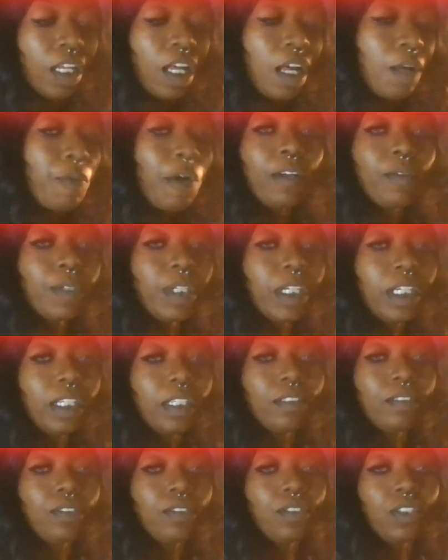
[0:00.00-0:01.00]
I'm
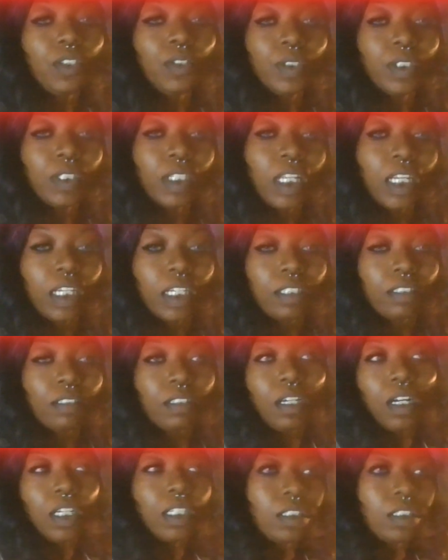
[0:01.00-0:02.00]
always doing like
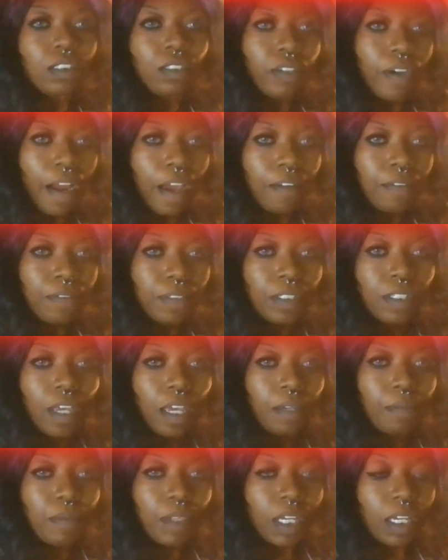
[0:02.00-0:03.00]
arts and crafty
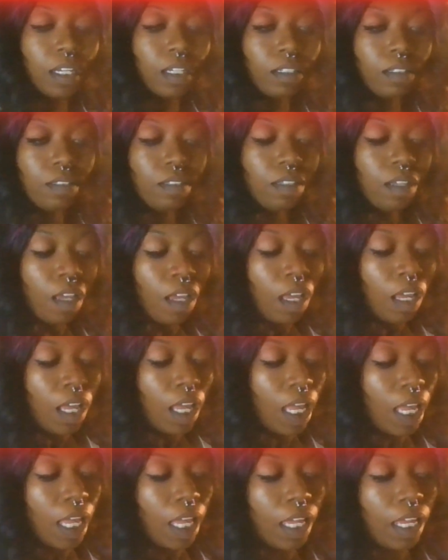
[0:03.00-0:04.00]
type things,
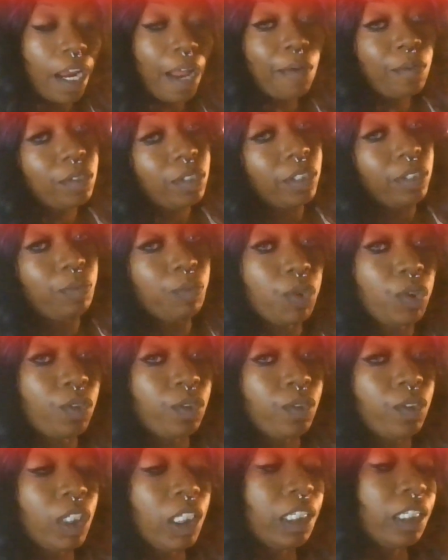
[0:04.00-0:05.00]
and I was in a
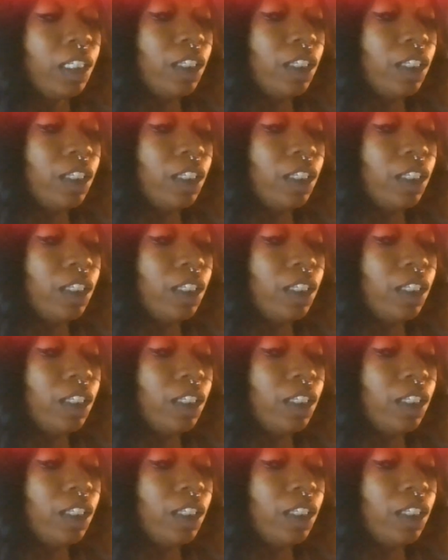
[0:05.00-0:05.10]
mood.